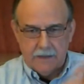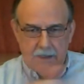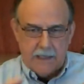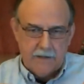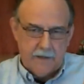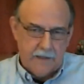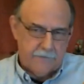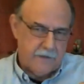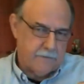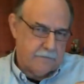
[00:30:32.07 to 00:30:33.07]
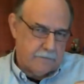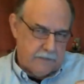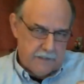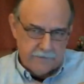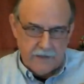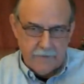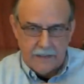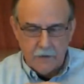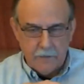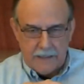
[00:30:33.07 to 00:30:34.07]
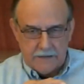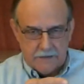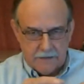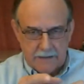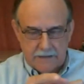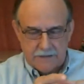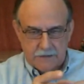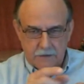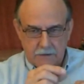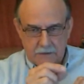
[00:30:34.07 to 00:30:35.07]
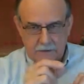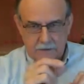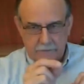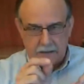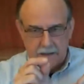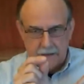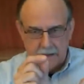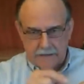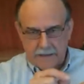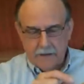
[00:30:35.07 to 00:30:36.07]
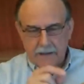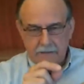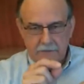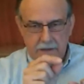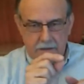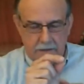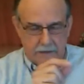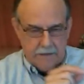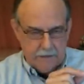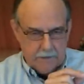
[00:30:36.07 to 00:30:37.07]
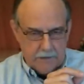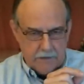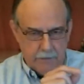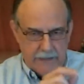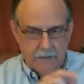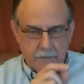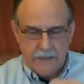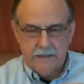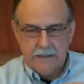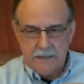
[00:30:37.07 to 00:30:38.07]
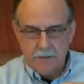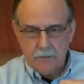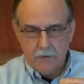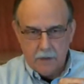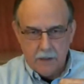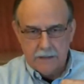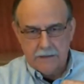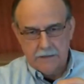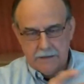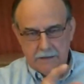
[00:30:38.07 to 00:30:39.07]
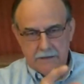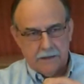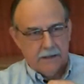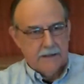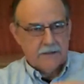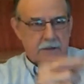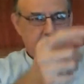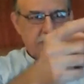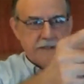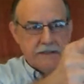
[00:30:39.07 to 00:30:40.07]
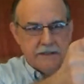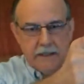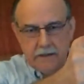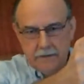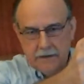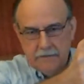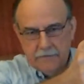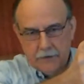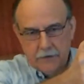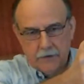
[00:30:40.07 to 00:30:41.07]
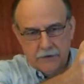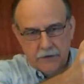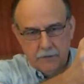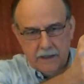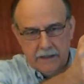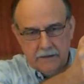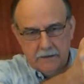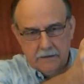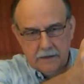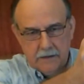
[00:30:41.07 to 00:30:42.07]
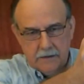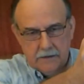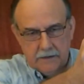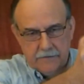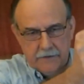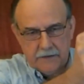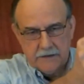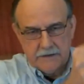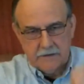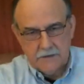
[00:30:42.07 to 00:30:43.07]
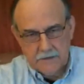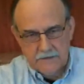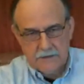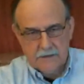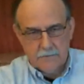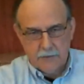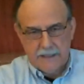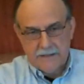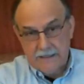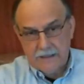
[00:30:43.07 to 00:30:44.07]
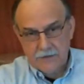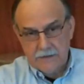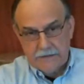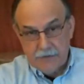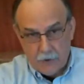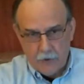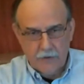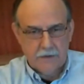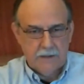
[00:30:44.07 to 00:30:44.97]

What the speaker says: If I may go back to this, so I now have a patent pending number on it, and so this is a vertical turbine. If you can, see the blades turn.